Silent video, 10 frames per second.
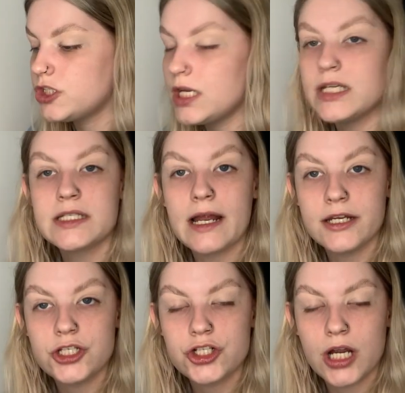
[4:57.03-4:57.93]
she
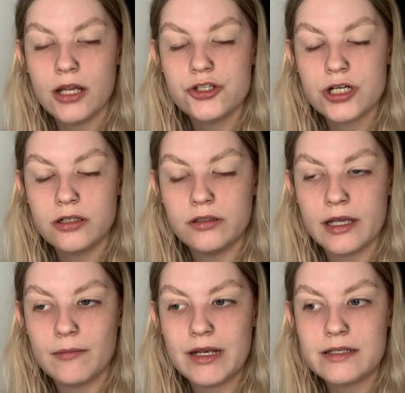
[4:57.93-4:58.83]
decided to try and strangle
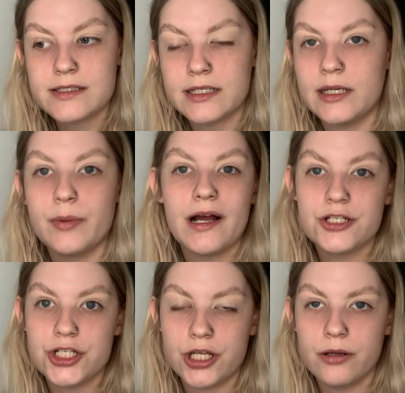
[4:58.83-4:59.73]
him in his sleep,
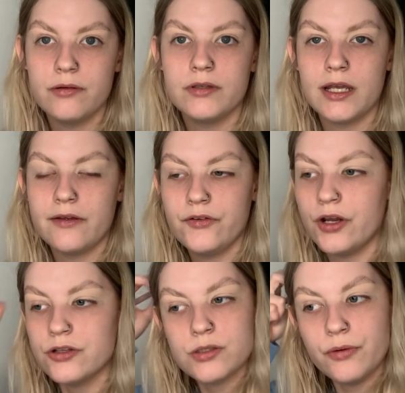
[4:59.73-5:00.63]
as you do. If,
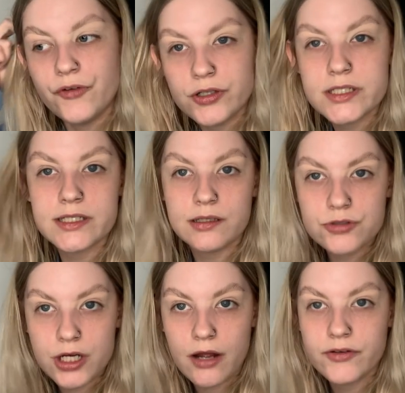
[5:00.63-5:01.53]
you know, someone falls
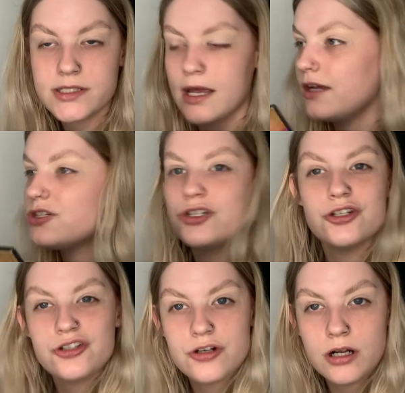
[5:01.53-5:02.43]
asleep straight after sex, you
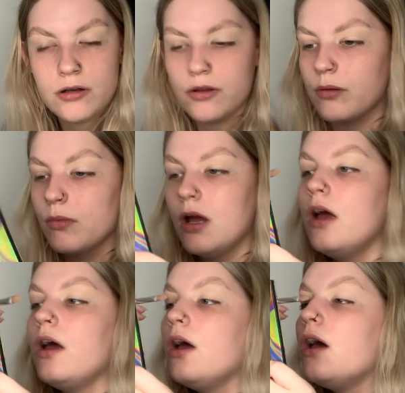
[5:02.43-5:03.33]
just strangle them.
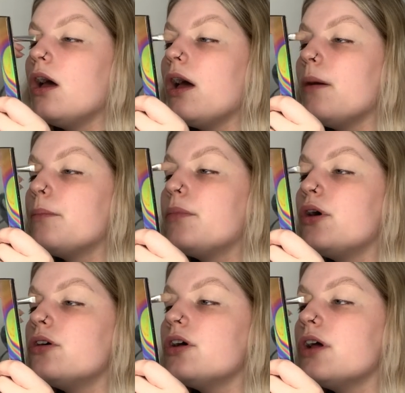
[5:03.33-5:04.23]
But,